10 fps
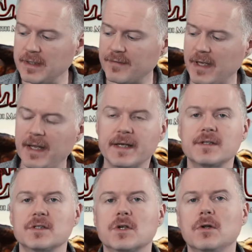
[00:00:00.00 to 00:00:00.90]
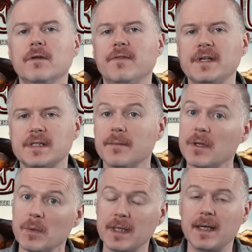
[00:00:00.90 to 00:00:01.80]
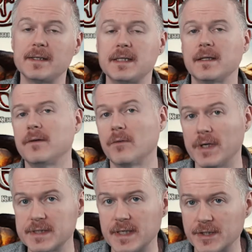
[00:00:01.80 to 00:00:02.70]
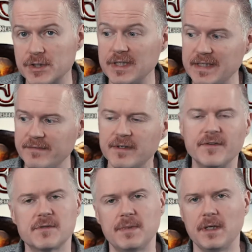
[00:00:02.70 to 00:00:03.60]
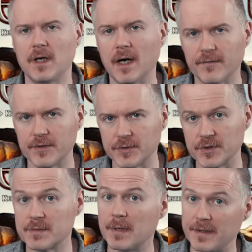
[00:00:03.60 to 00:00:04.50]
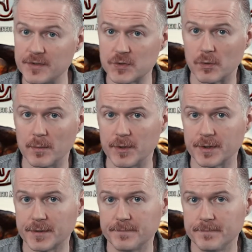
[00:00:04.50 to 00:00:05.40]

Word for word: If that X is currently face up, then we can't take the rest action, even if it's being offered to us by the storybook.